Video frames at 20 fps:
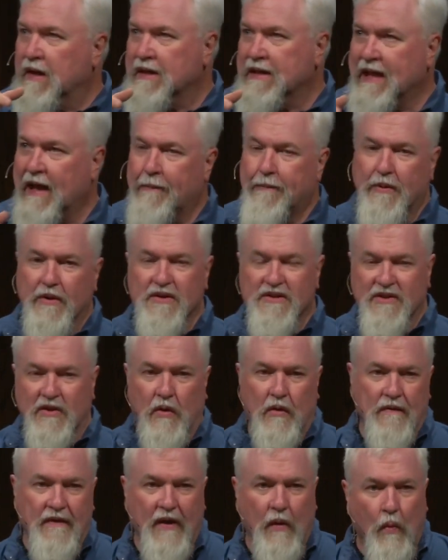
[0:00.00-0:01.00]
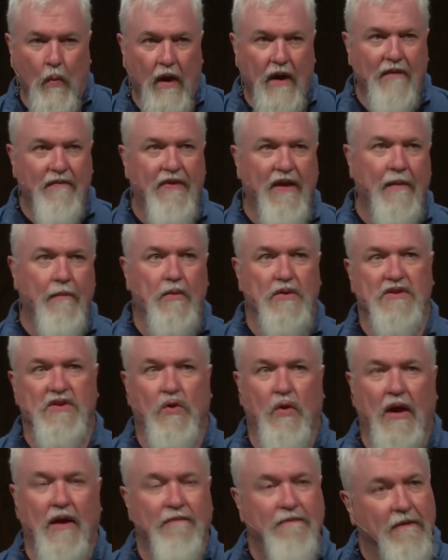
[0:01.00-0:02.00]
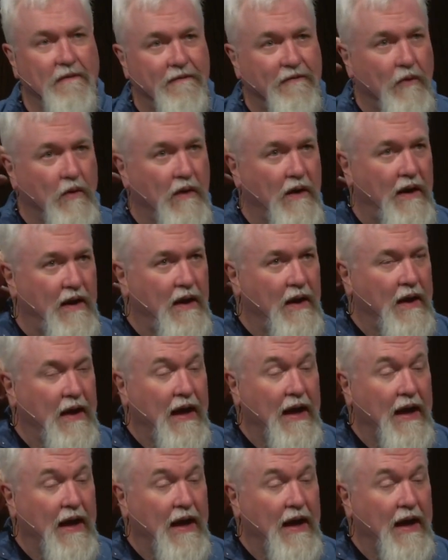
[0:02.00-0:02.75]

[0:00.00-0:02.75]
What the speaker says: lepers and only one of them was grateful for it.